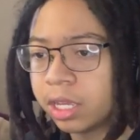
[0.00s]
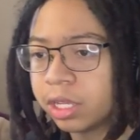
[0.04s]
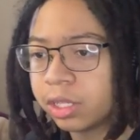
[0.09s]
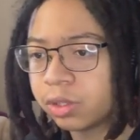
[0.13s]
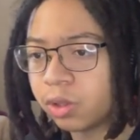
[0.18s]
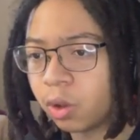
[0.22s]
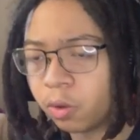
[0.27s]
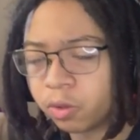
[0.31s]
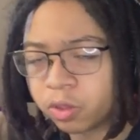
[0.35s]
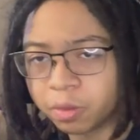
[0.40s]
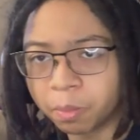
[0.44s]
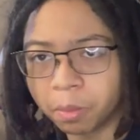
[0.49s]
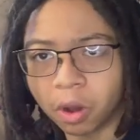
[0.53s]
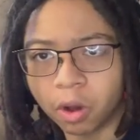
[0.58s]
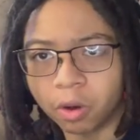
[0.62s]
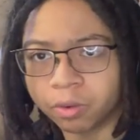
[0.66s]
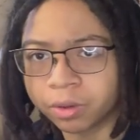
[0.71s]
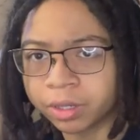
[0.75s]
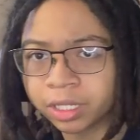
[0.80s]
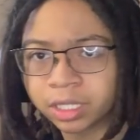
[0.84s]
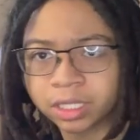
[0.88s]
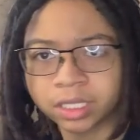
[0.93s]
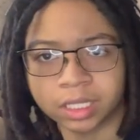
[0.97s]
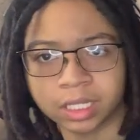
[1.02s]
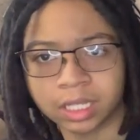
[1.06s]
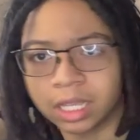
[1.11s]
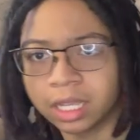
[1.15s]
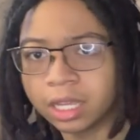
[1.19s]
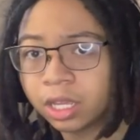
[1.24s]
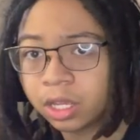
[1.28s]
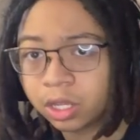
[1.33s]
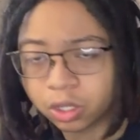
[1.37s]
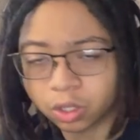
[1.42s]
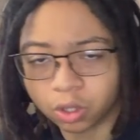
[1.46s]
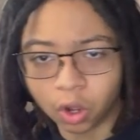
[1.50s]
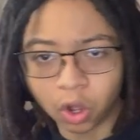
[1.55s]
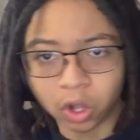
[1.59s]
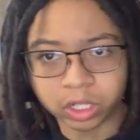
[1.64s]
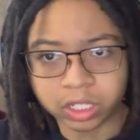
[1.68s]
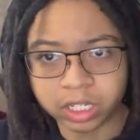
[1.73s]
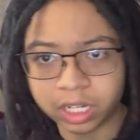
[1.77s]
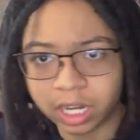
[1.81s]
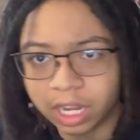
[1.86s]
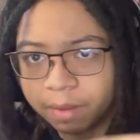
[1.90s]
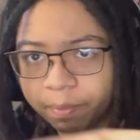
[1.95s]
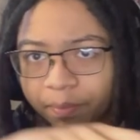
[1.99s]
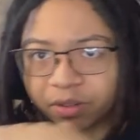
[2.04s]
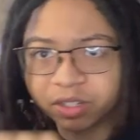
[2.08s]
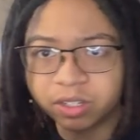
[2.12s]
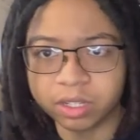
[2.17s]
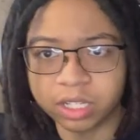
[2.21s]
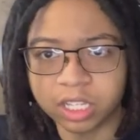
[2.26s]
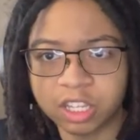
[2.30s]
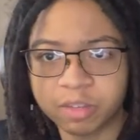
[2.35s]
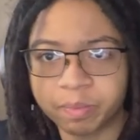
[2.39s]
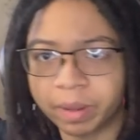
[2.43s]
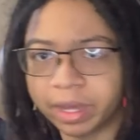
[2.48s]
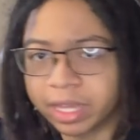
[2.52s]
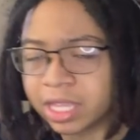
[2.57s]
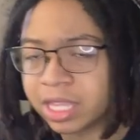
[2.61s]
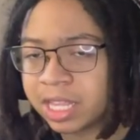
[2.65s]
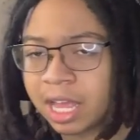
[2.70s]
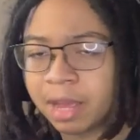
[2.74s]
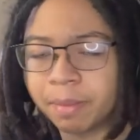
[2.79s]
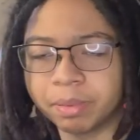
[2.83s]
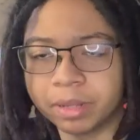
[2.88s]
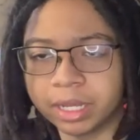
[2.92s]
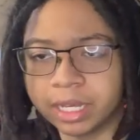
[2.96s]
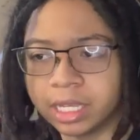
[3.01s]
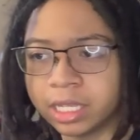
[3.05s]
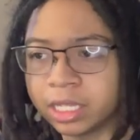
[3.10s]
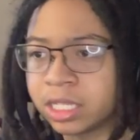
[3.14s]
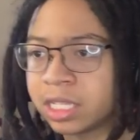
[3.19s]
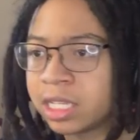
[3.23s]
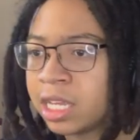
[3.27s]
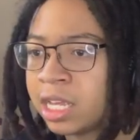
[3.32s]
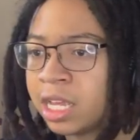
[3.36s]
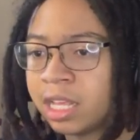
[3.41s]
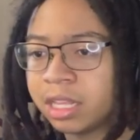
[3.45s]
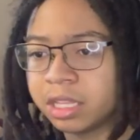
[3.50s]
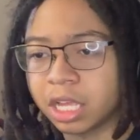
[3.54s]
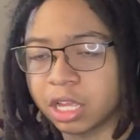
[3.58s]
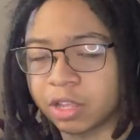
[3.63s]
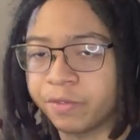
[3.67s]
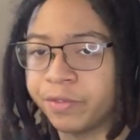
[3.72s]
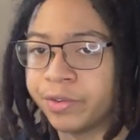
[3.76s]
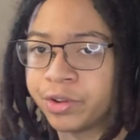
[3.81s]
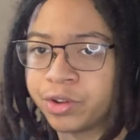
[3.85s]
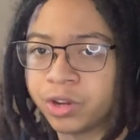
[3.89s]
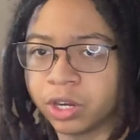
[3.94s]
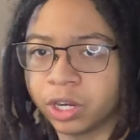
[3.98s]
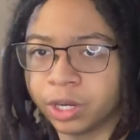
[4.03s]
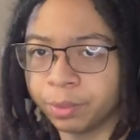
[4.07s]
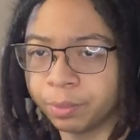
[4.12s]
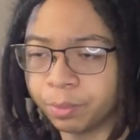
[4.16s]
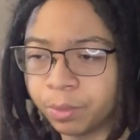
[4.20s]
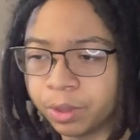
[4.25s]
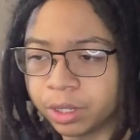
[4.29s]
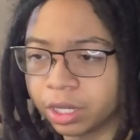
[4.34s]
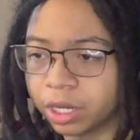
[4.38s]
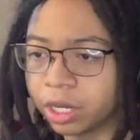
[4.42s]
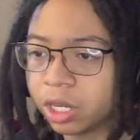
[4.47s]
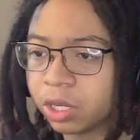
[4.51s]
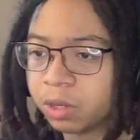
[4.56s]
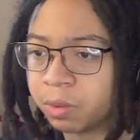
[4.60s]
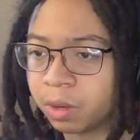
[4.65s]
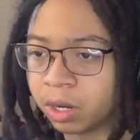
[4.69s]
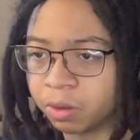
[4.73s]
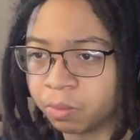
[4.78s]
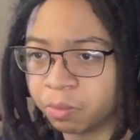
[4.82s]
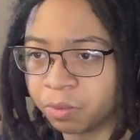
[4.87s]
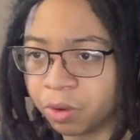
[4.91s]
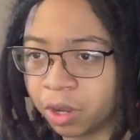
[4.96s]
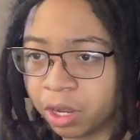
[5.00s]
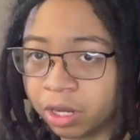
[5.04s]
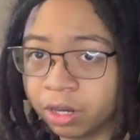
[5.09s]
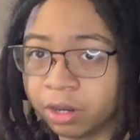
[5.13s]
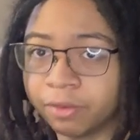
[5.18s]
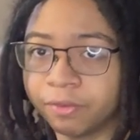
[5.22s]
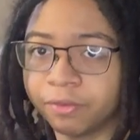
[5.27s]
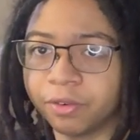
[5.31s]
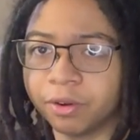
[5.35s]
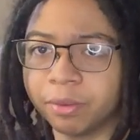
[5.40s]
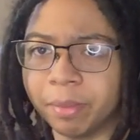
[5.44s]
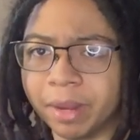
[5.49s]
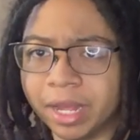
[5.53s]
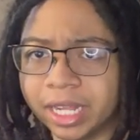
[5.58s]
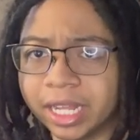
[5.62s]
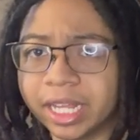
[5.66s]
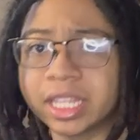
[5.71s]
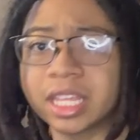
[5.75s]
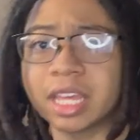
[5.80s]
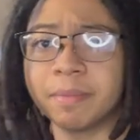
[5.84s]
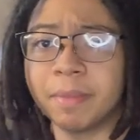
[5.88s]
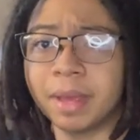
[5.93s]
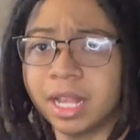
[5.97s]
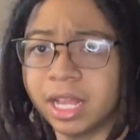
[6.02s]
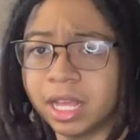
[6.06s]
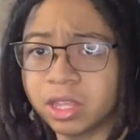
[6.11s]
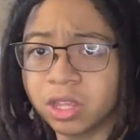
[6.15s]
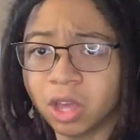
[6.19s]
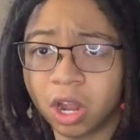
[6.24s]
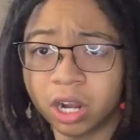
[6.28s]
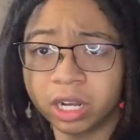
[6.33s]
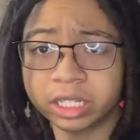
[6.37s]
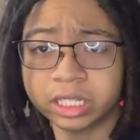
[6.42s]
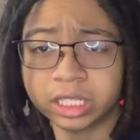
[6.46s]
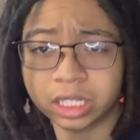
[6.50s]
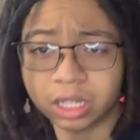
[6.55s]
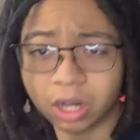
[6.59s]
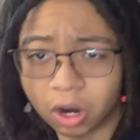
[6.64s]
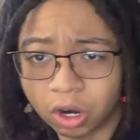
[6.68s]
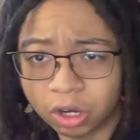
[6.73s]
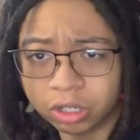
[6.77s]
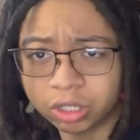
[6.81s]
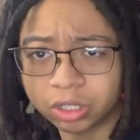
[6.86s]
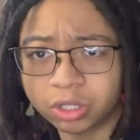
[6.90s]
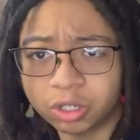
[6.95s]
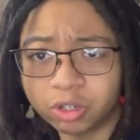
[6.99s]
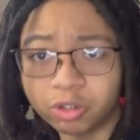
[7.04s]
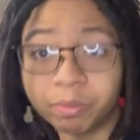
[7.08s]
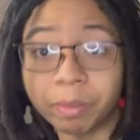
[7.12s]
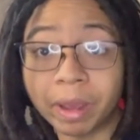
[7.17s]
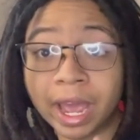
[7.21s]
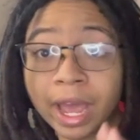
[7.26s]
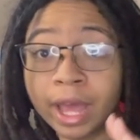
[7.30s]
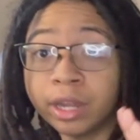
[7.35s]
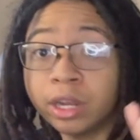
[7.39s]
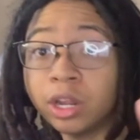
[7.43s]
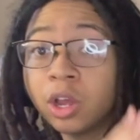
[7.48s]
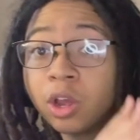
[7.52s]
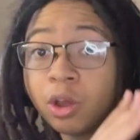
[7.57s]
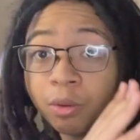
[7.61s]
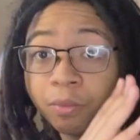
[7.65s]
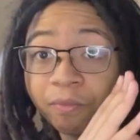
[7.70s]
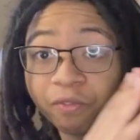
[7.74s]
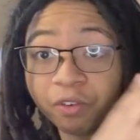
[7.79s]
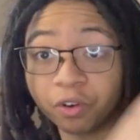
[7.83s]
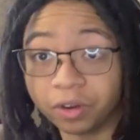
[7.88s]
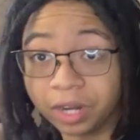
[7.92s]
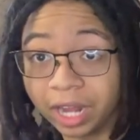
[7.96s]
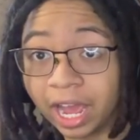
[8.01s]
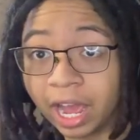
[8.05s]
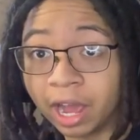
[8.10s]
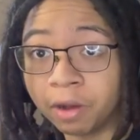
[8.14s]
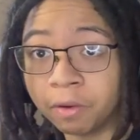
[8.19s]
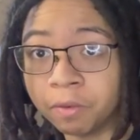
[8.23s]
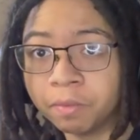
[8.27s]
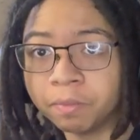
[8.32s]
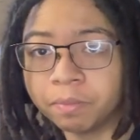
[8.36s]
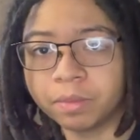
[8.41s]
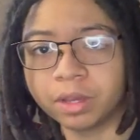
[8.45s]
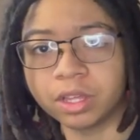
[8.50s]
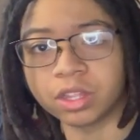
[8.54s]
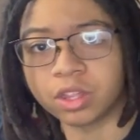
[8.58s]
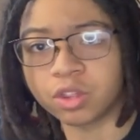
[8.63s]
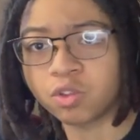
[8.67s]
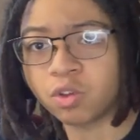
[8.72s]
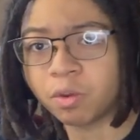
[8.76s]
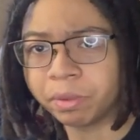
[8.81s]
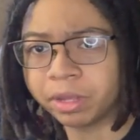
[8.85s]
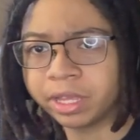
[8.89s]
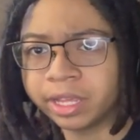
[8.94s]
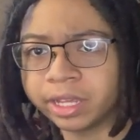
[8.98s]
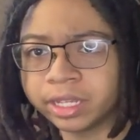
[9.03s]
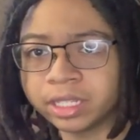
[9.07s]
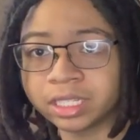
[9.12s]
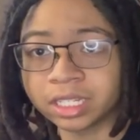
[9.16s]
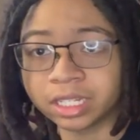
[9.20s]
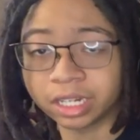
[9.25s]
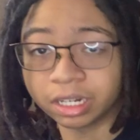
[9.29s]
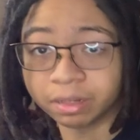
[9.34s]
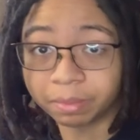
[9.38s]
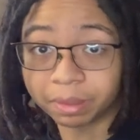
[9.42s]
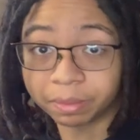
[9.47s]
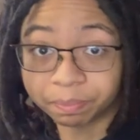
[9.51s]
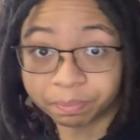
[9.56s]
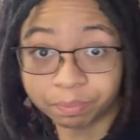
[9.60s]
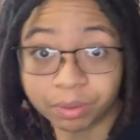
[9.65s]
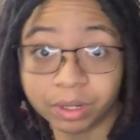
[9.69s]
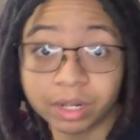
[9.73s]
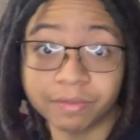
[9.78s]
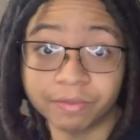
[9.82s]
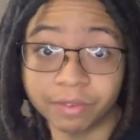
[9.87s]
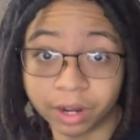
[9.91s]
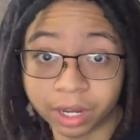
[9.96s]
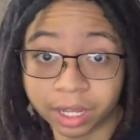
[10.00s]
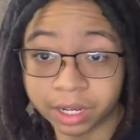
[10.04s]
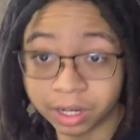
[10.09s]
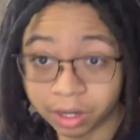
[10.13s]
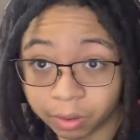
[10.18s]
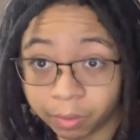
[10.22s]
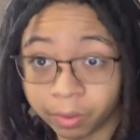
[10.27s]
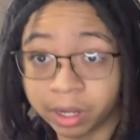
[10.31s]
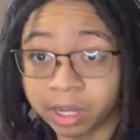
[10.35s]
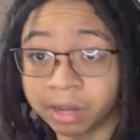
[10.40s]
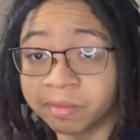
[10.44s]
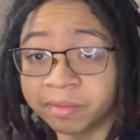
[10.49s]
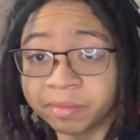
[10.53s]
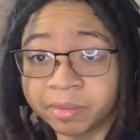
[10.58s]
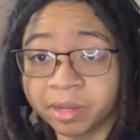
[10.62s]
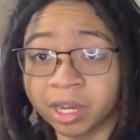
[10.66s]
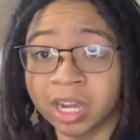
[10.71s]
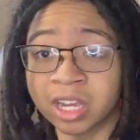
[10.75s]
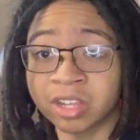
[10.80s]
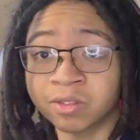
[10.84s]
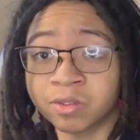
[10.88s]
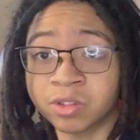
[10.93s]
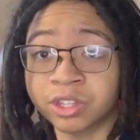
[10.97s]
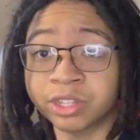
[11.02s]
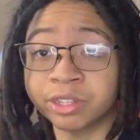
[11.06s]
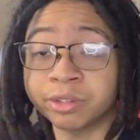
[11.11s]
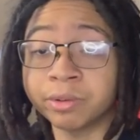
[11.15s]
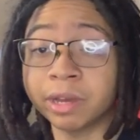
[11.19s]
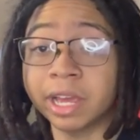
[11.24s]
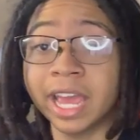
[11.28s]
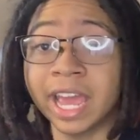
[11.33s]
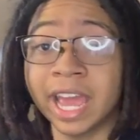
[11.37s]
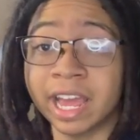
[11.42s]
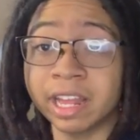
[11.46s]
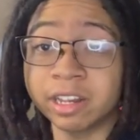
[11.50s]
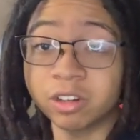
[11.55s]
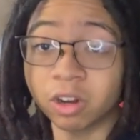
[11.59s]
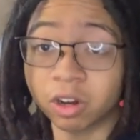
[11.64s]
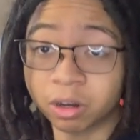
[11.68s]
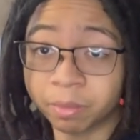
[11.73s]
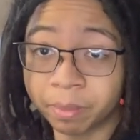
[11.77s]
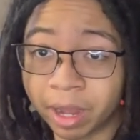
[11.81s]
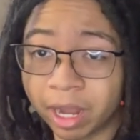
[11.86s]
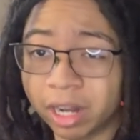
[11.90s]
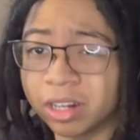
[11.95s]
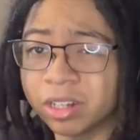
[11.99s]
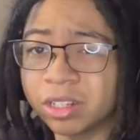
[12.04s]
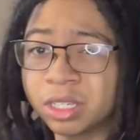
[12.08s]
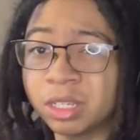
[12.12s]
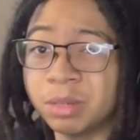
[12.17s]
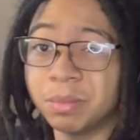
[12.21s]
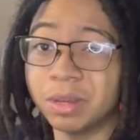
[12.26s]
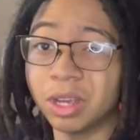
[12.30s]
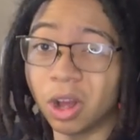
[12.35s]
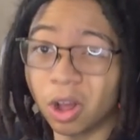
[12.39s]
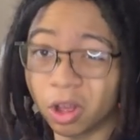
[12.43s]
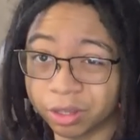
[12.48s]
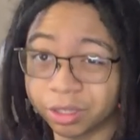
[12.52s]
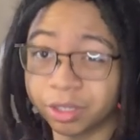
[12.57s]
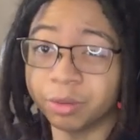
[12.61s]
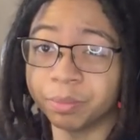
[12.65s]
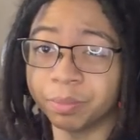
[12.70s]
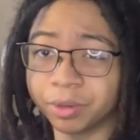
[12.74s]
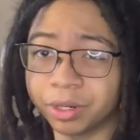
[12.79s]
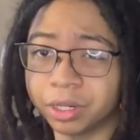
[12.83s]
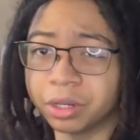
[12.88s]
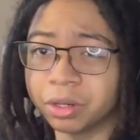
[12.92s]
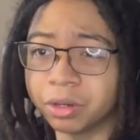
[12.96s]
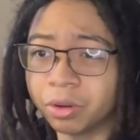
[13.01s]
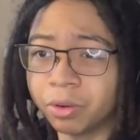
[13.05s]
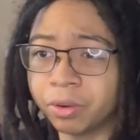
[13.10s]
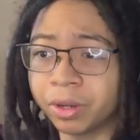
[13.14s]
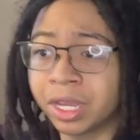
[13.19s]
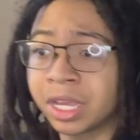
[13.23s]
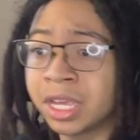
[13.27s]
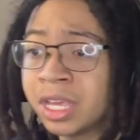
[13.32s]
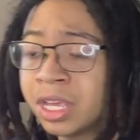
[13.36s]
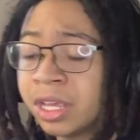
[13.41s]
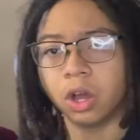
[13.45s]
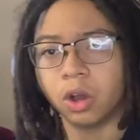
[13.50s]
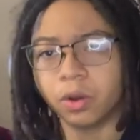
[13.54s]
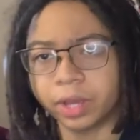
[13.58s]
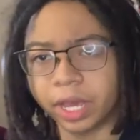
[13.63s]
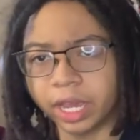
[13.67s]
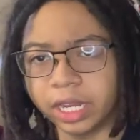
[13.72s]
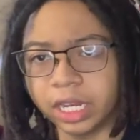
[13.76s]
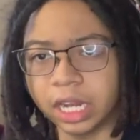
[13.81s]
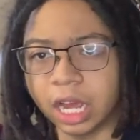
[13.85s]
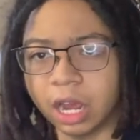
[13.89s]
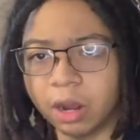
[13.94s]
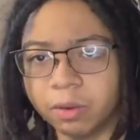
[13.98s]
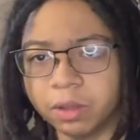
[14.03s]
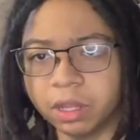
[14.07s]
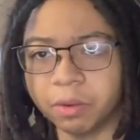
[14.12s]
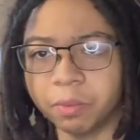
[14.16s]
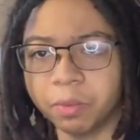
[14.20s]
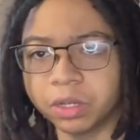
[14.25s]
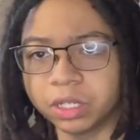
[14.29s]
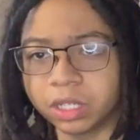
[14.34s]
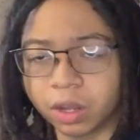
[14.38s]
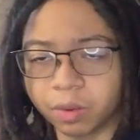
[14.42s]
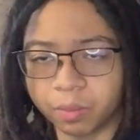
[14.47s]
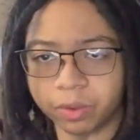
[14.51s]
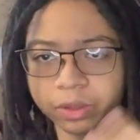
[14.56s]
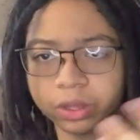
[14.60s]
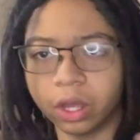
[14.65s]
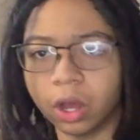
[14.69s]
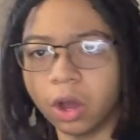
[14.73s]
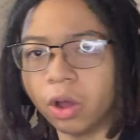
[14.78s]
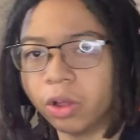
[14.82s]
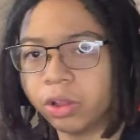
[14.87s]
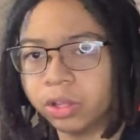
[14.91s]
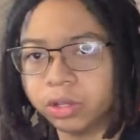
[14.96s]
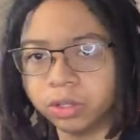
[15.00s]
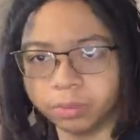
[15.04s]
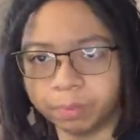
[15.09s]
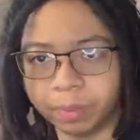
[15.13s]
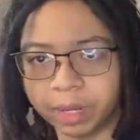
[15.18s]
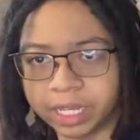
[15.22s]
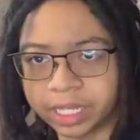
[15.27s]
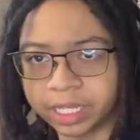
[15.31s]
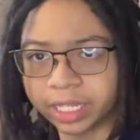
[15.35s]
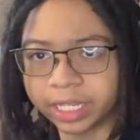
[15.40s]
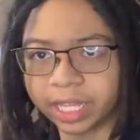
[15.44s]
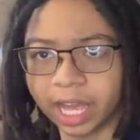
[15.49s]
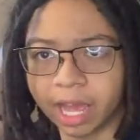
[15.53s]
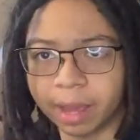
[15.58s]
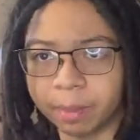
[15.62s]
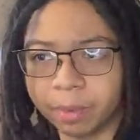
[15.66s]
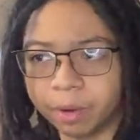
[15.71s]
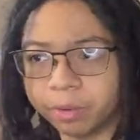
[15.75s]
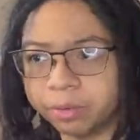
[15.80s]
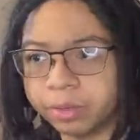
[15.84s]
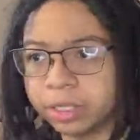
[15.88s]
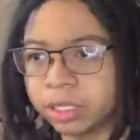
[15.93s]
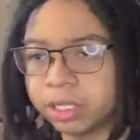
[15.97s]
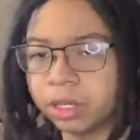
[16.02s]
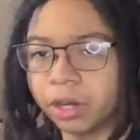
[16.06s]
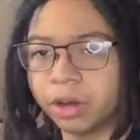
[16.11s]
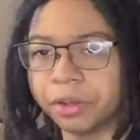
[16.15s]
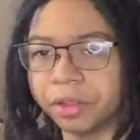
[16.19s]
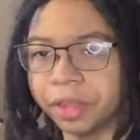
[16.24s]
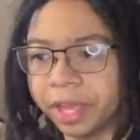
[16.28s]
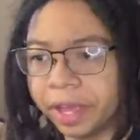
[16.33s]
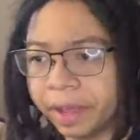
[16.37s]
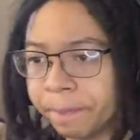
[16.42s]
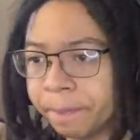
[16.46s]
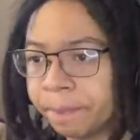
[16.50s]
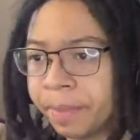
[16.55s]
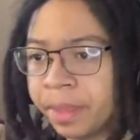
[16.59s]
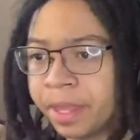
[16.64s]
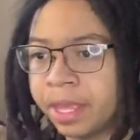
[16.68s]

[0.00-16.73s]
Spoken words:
Throw smokes, alternate between this place and that place. That's for sure what you're going to run for melees. And melees honestly aren't too bad for now, because triple kills are going to be pretty fucking annoying, I'm going to be honest with you. And Dark Matter is going to be also pretty annoying. Okay, now that we're done with all the basic camos and all that,